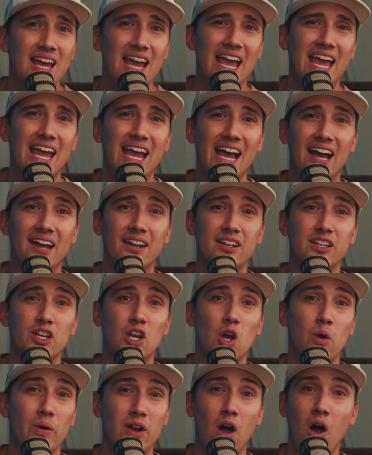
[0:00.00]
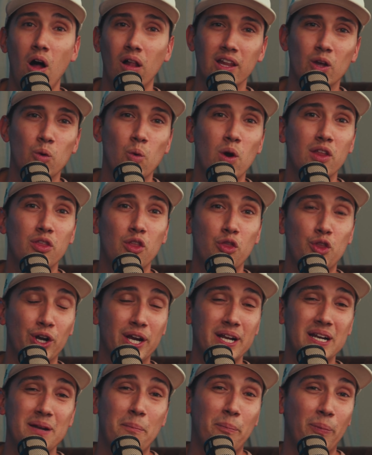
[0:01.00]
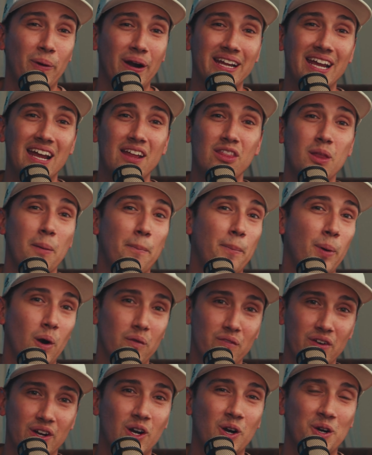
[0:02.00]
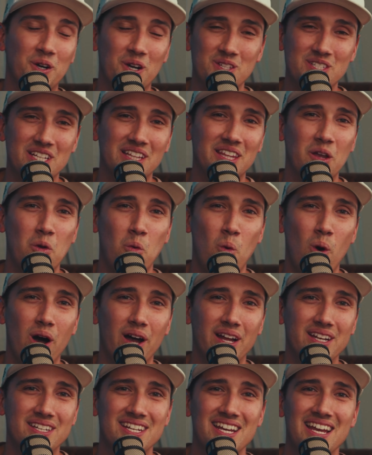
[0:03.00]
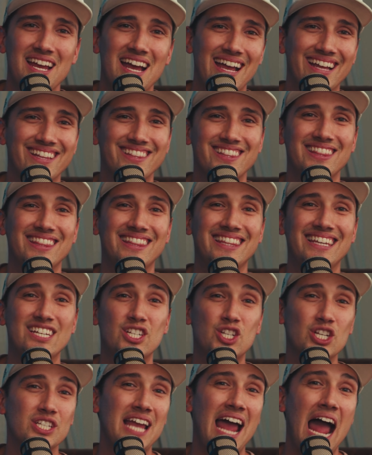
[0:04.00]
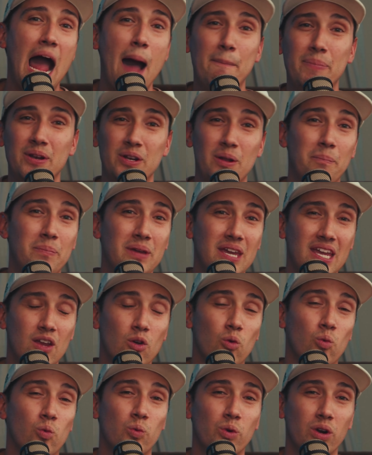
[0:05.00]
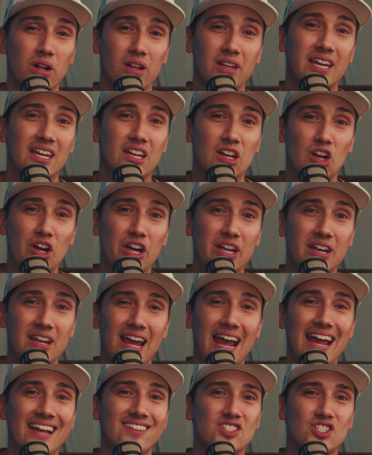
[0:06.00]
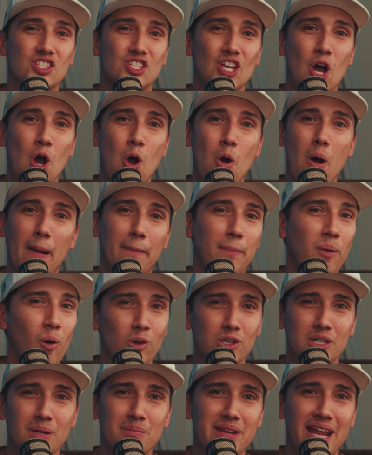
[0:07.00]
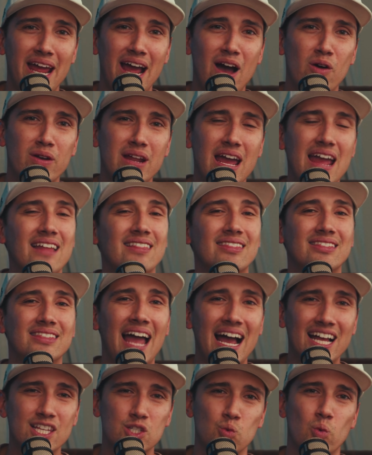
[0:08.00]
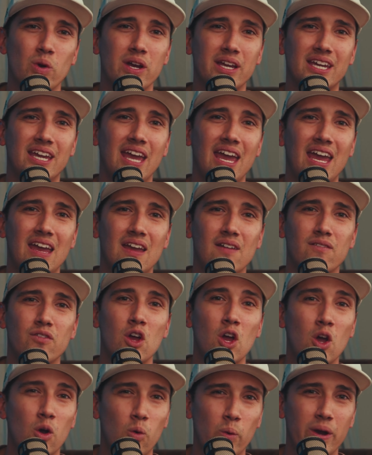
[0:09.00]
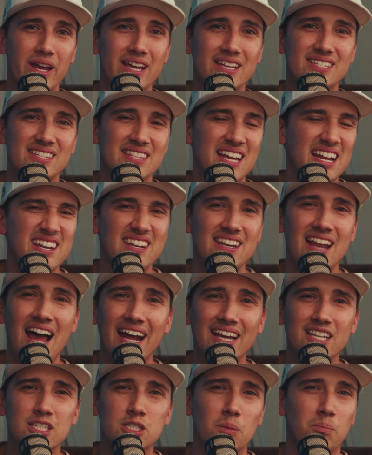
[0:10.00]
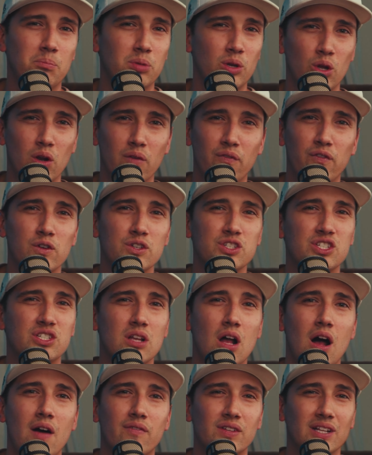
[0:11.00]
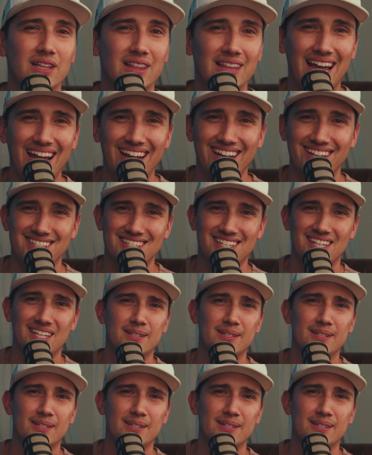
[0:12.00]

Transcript: and in Hollywood they're going to bring in the perfect curtains that they want, and these just happen to be really good. And so I pulled them down, and that's what gave Wiz that nice, beautiful, soft light.